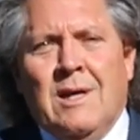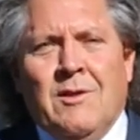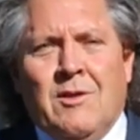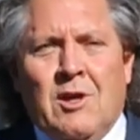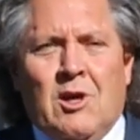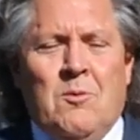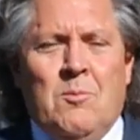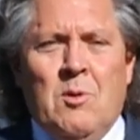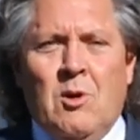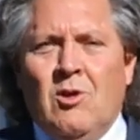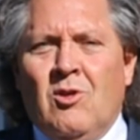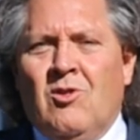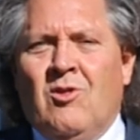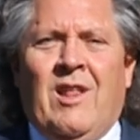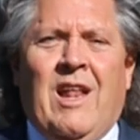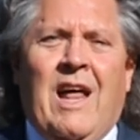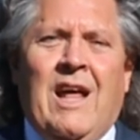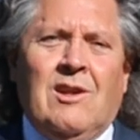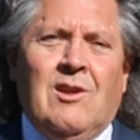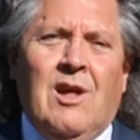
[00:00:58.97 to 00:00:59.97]
the communities that
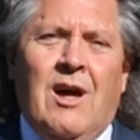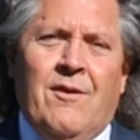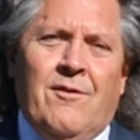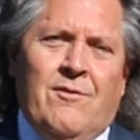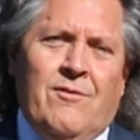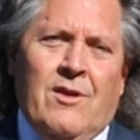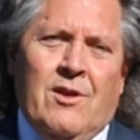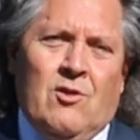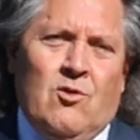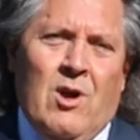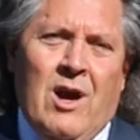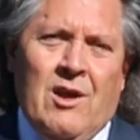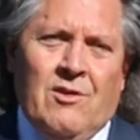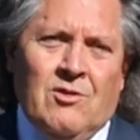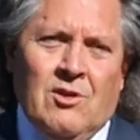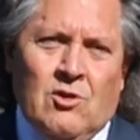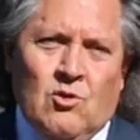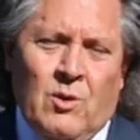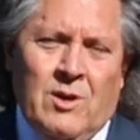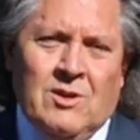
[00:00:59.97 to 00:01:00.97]
I love across
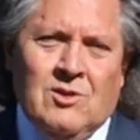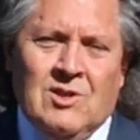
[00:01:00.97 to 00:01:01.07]
the Twin